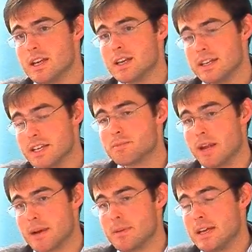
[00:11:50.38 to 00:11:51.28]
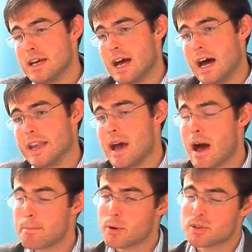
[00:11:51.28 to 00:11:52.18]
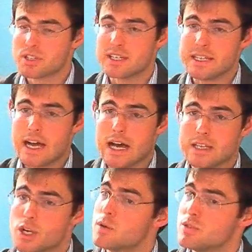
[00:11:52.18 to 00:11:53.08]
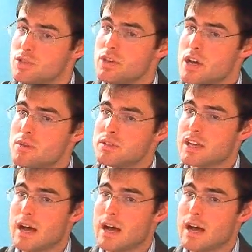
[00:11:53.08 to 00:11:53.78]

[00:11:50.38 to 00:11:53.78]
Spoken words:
Yes, ma'am. Now, I personally don't do those.